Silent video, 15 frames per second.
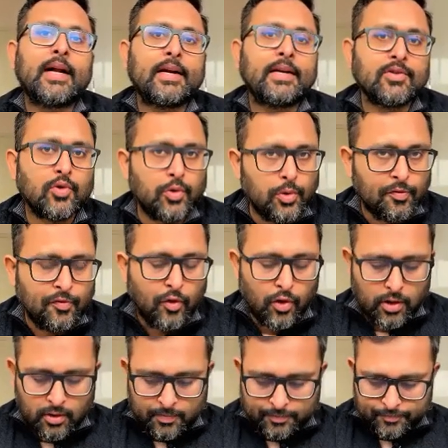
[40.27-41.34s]
that is going to
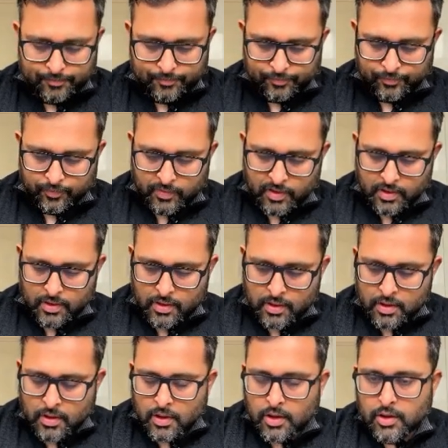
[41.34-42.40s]
fall.
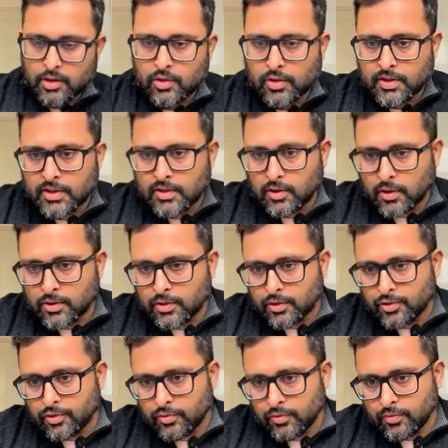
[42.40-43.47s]
So this is
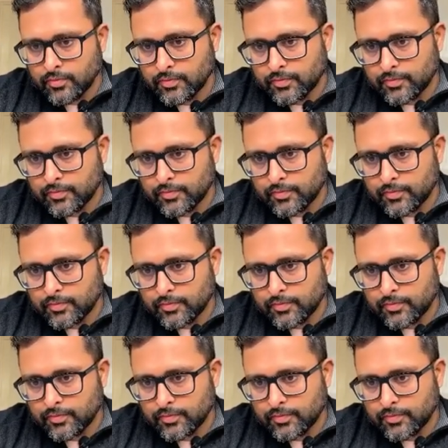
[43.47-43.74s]
also true